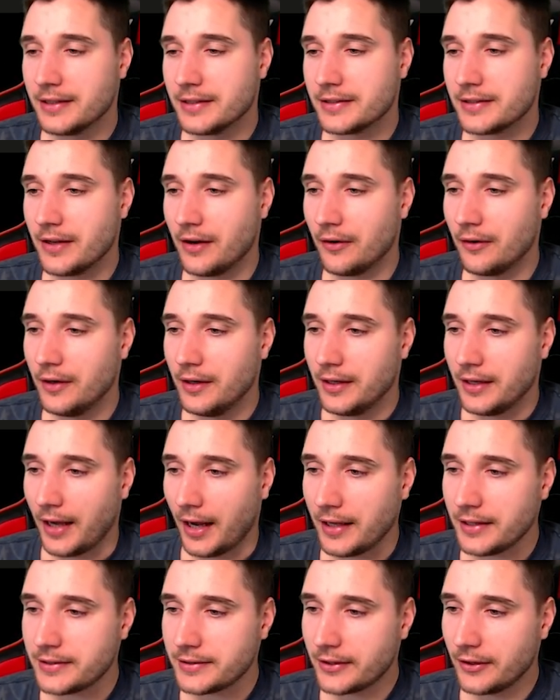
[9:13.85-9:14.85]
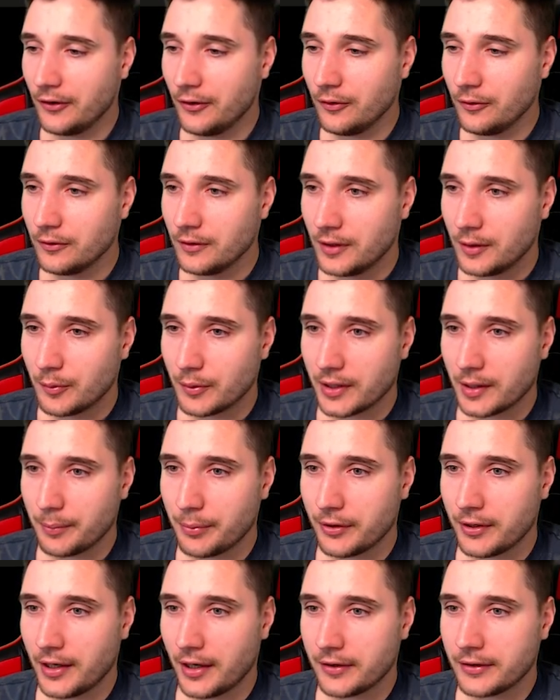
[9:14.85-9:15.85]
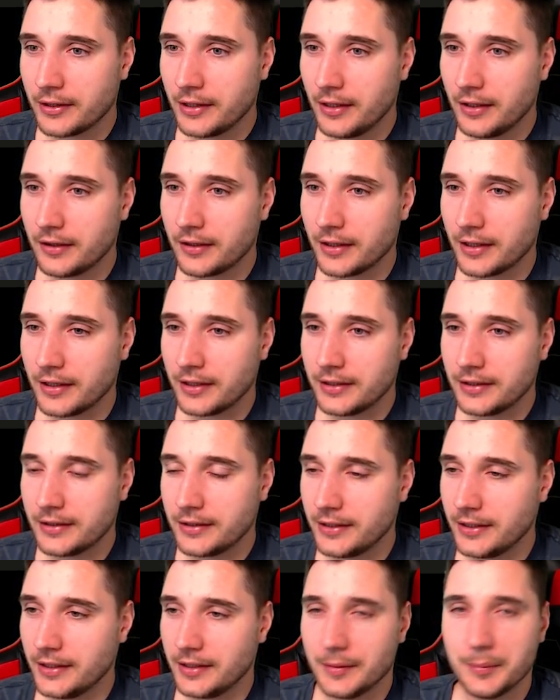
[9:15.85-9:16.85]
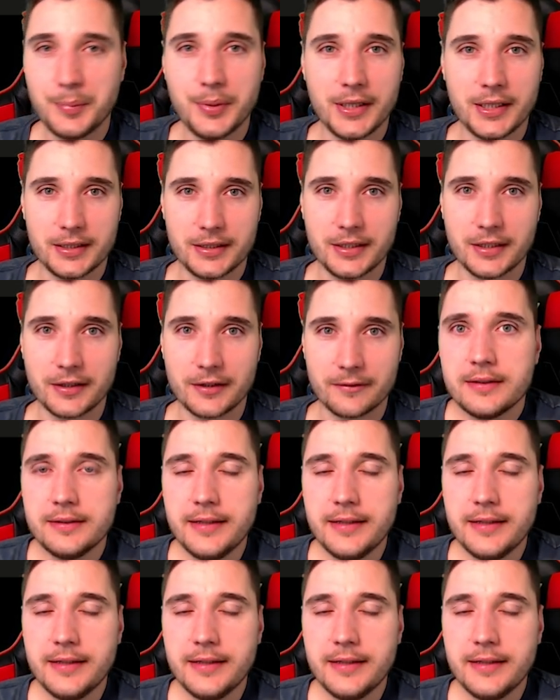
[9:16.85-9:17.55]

So it's cool. We're gonna put it out here in the B tier.